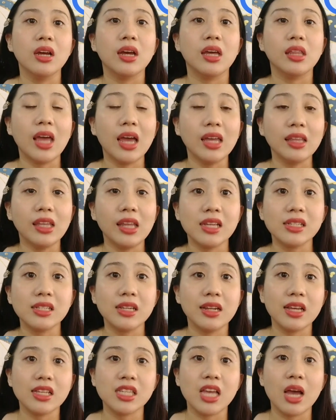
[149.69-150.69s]
That is an
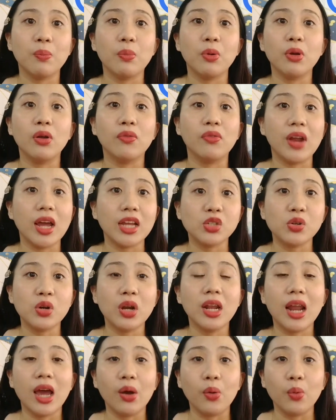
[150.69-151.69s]
example of natural
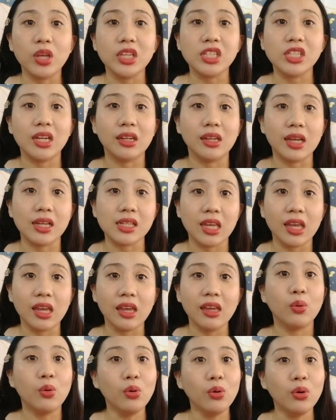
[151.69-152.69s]
language
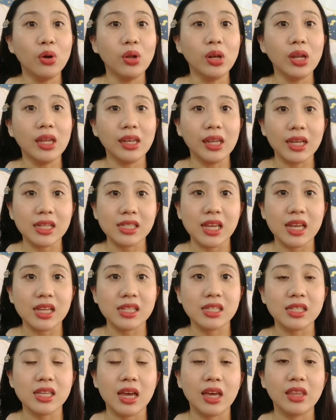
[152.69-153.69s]
indexing. Google
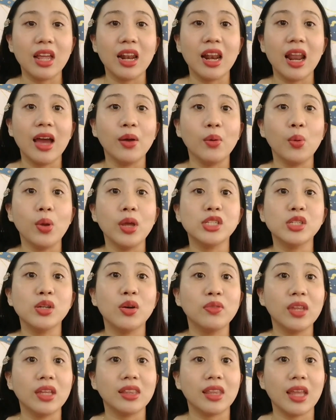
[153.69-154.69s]
indexes the language
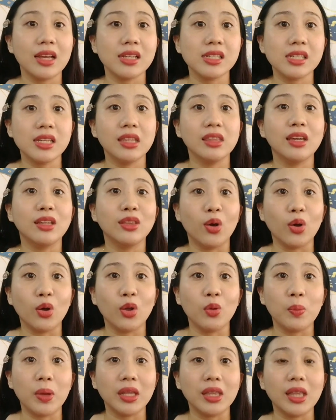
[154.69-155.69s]
of the text in the
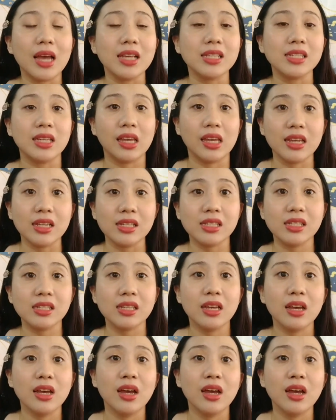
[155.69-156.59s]
document as is.